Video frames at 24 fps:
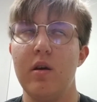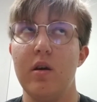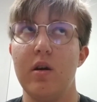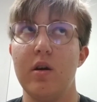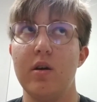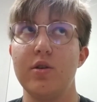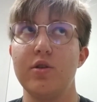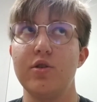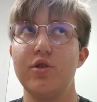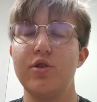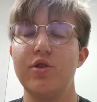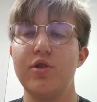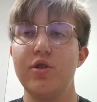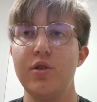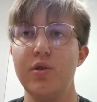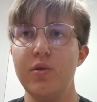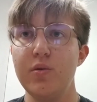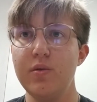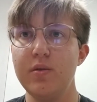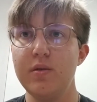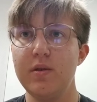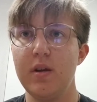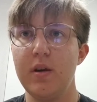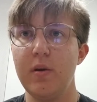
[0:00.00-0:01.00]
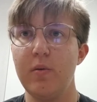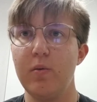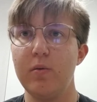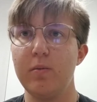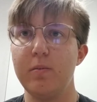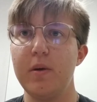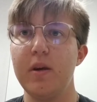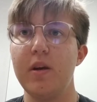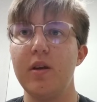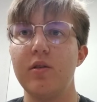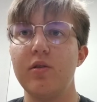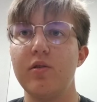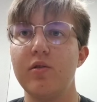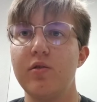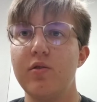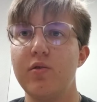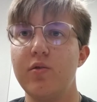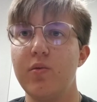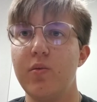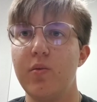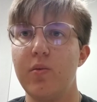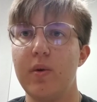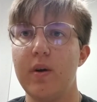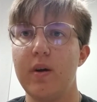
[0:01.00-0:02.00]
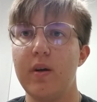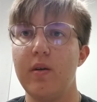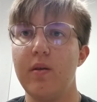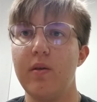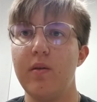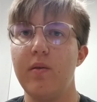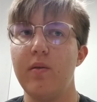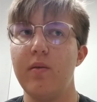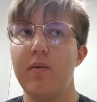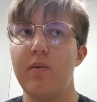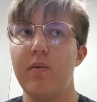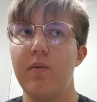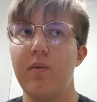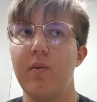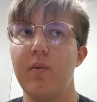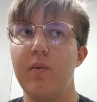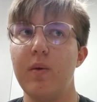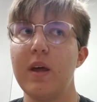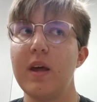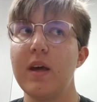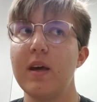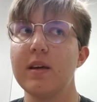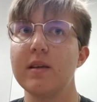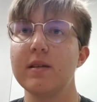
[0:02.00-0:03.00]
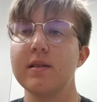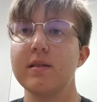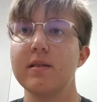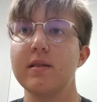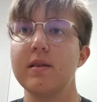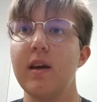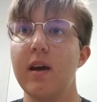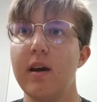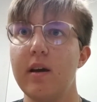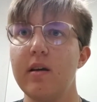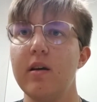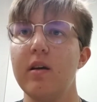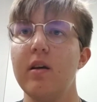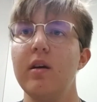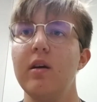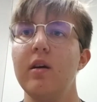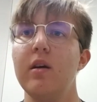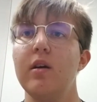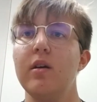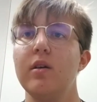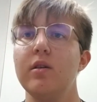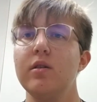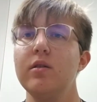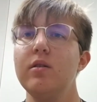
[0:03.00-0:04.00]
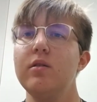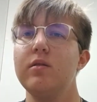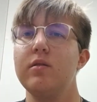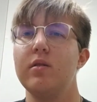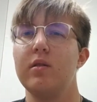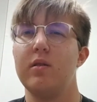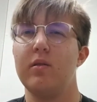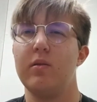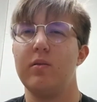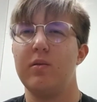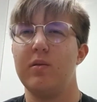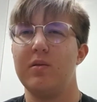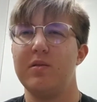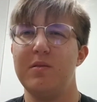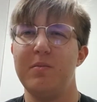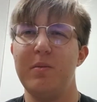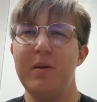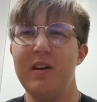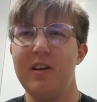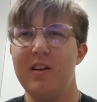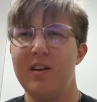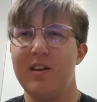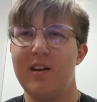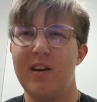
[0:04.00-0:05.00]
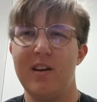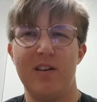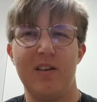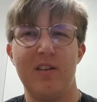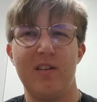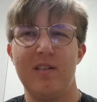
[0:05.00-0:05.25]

on Tuesday will be 12 weeks, yeah. So, depending on how, you,